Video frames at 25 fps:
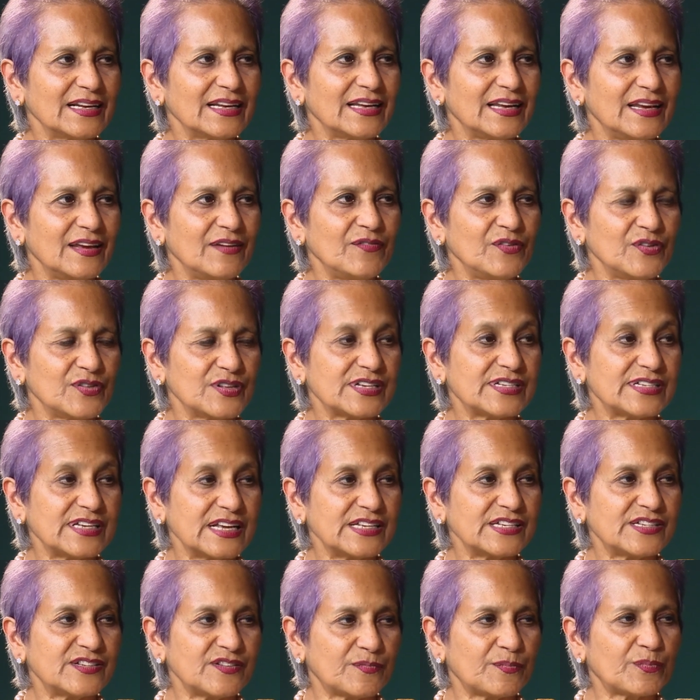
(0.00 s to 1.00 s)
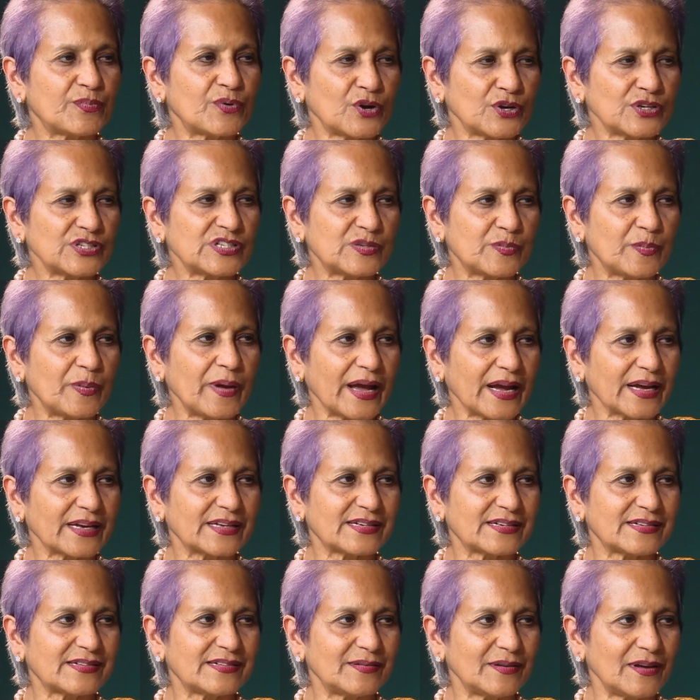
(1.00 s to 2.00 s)
give you the sense of
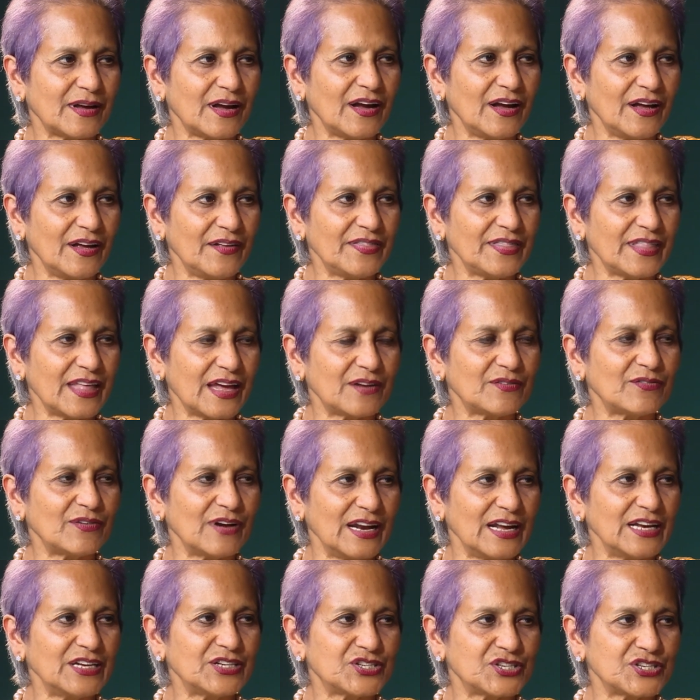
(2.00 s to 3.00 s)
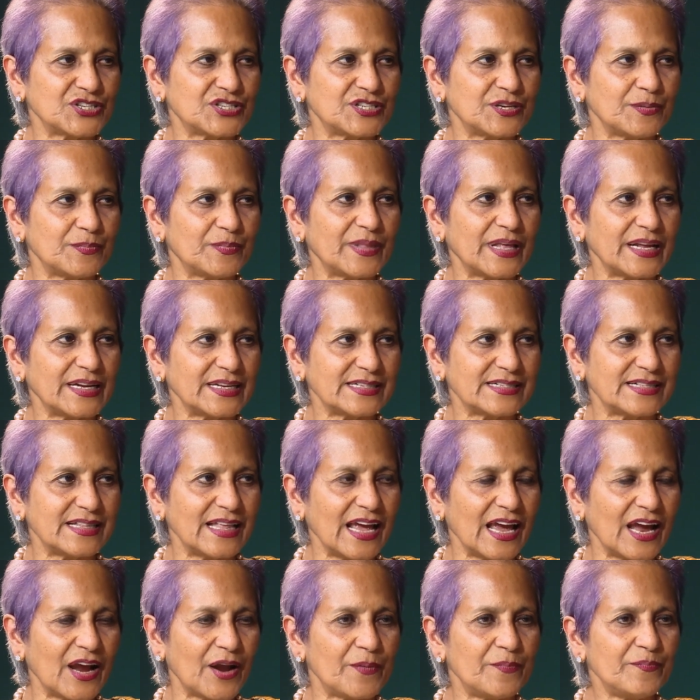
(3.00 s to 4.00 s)
prospects in that relationship that is
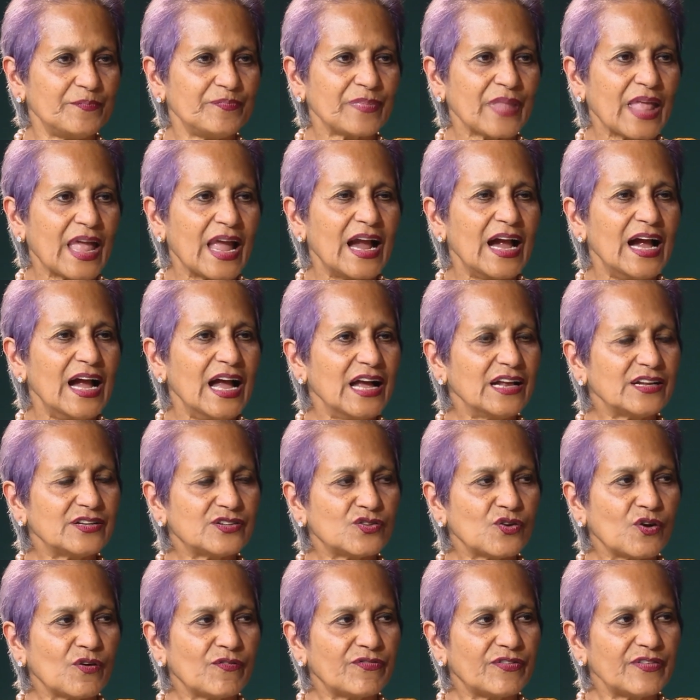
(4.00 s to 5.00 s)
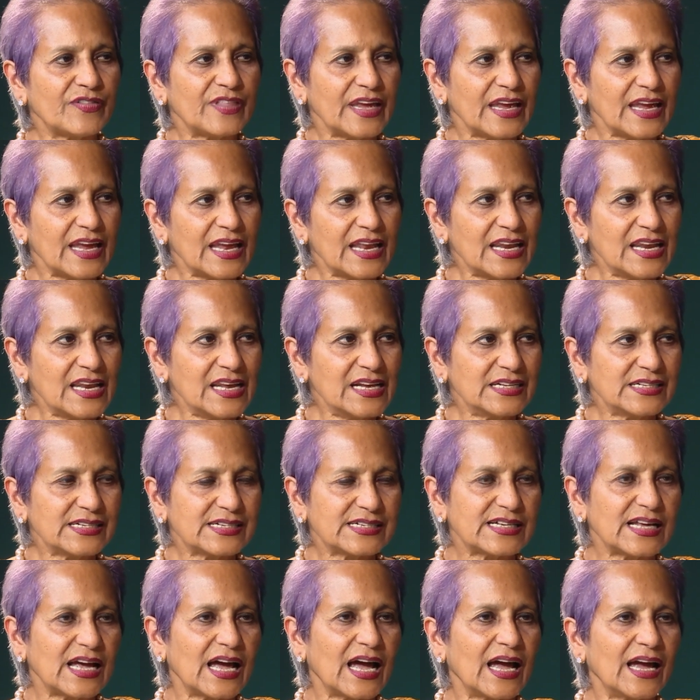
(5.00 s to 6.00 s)
there. And so for the Indian
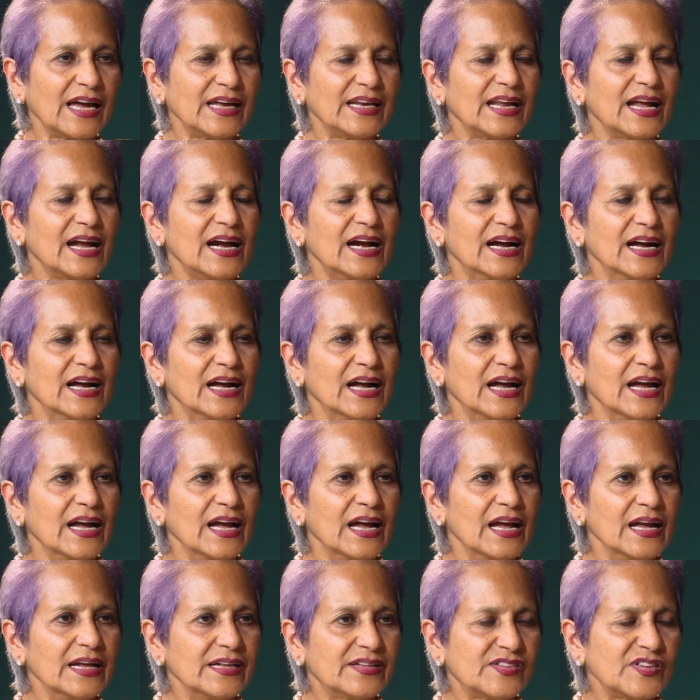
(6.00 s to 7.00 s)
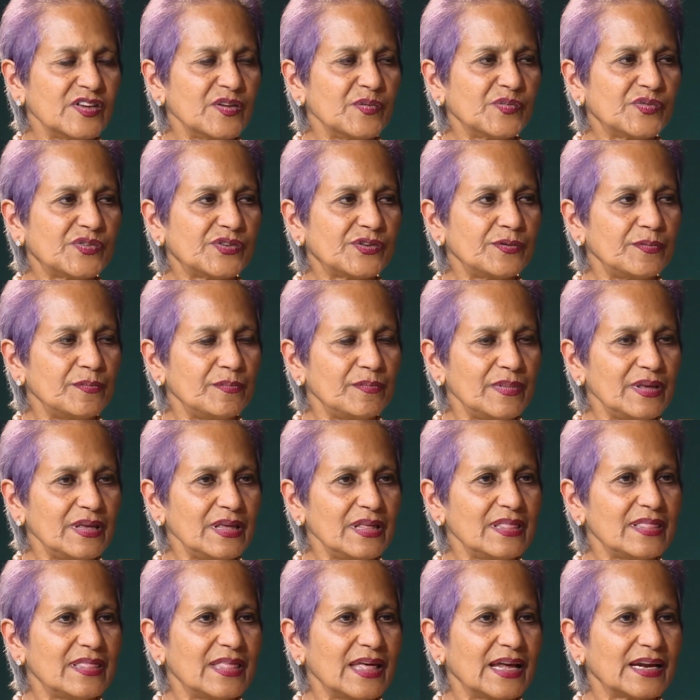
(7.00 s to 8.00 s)
side, it seems to
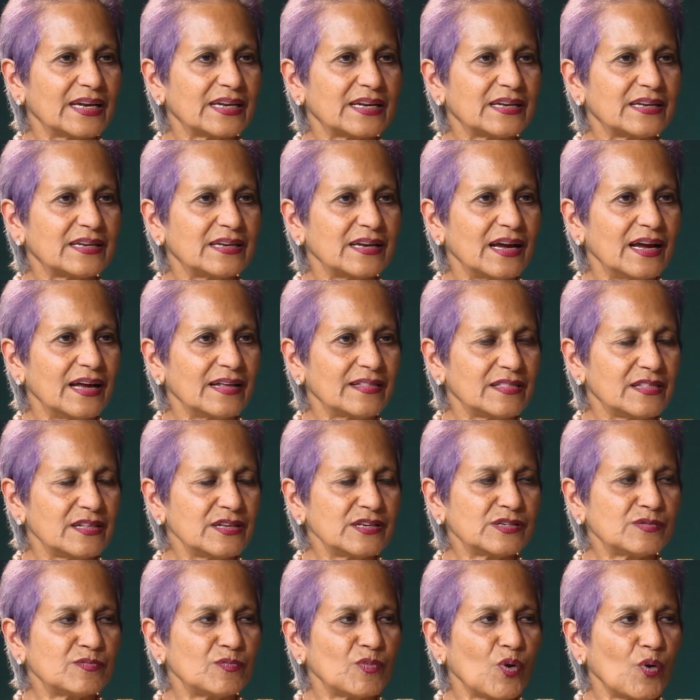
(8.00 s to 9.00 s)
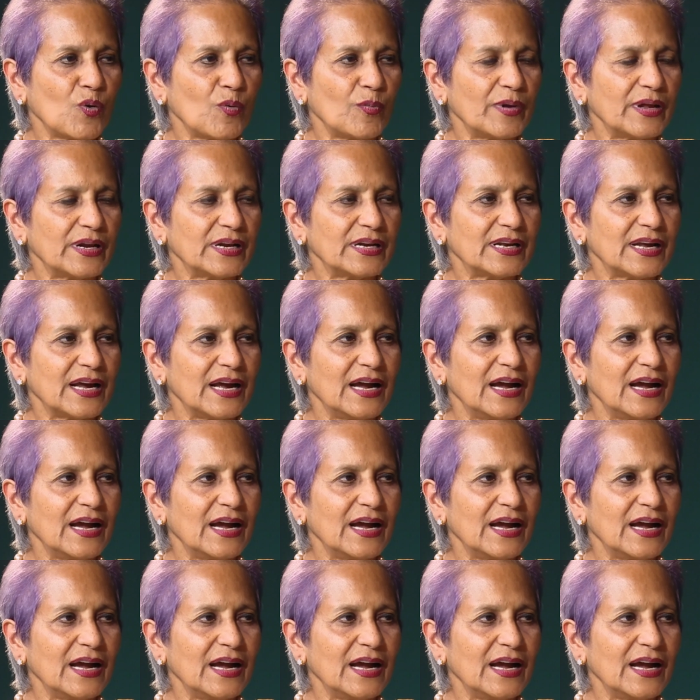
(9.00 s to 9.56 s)
me that at this moment,